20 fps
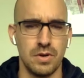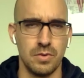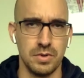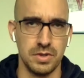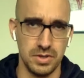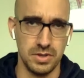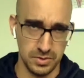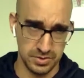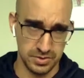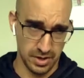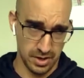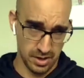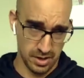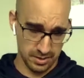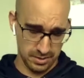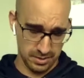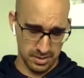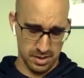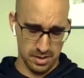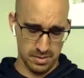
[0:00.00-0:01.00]
we use
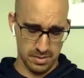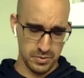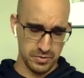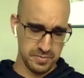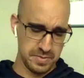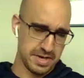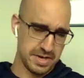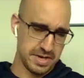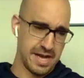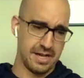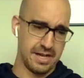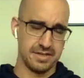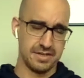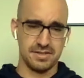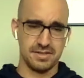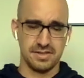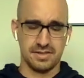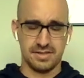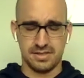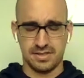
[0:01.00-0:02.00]
our movement
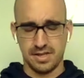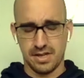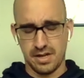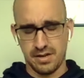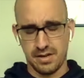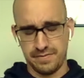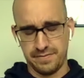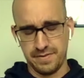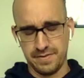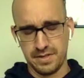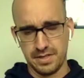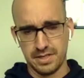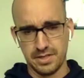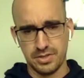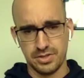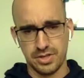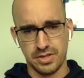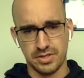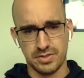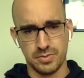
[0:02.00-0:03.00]
analysis stuff in
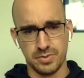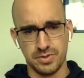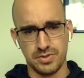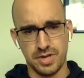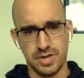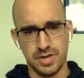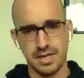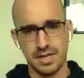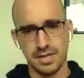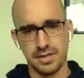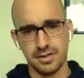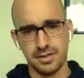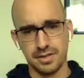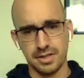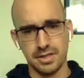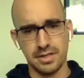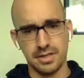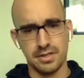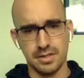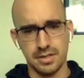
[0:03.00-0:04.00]
conjunction with dry
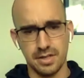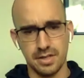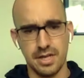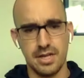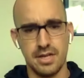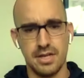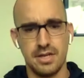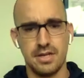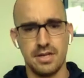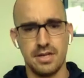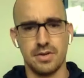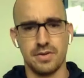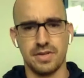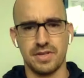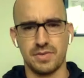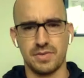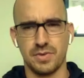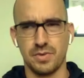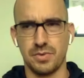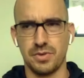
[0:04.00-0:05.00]
needling, and
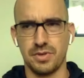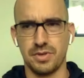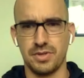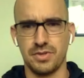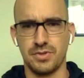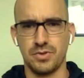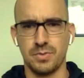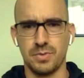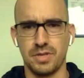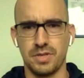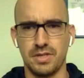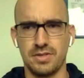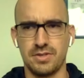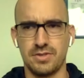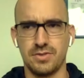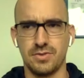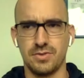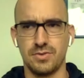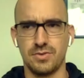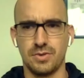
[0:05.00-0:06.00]
that's what really drew me
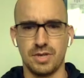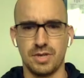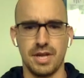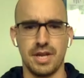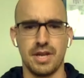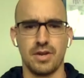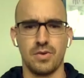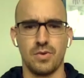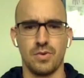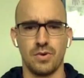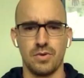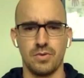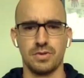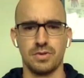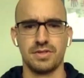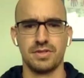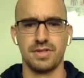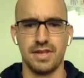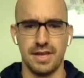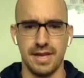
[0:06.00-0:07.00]
to Kineticore
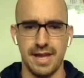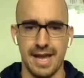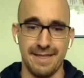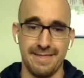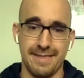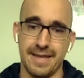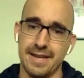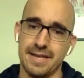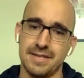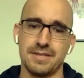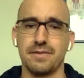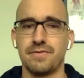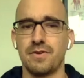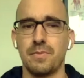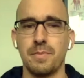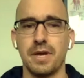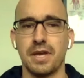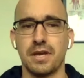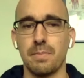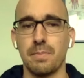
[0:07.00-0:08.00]
was they had that
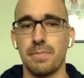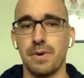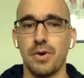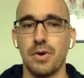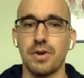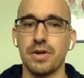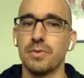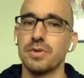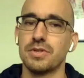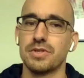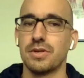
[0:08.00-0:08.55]
SFMA component,